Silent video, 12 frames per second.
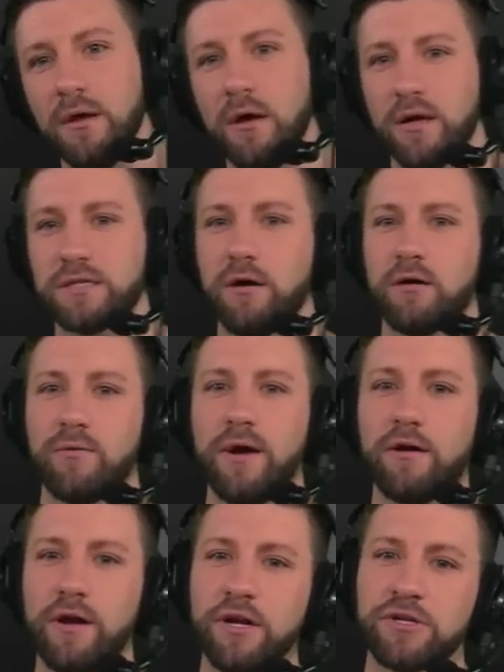Let's go to
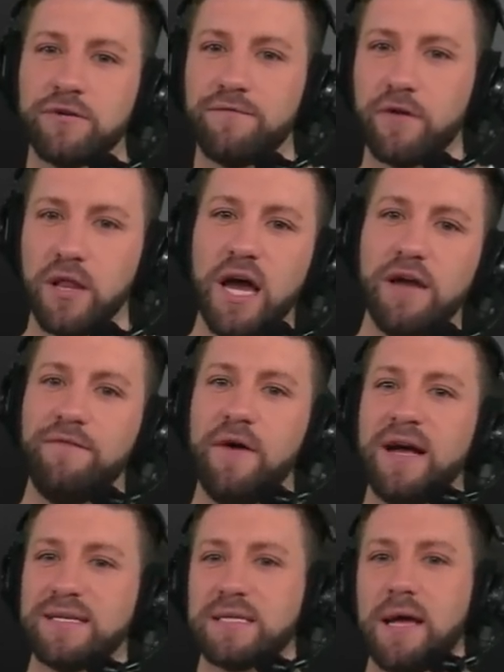Raider Nation for Life
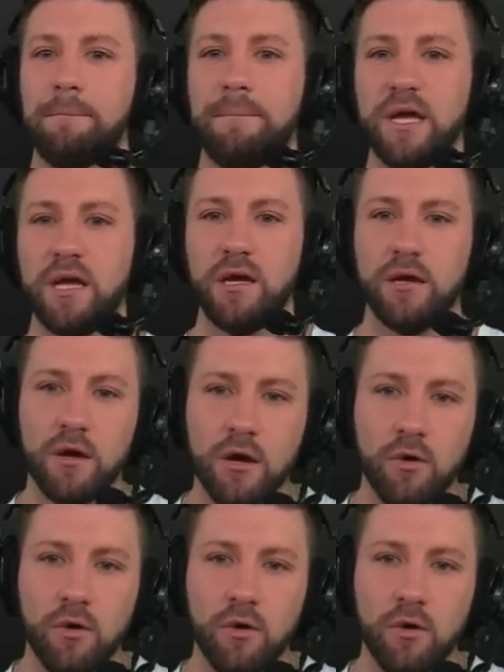SMB.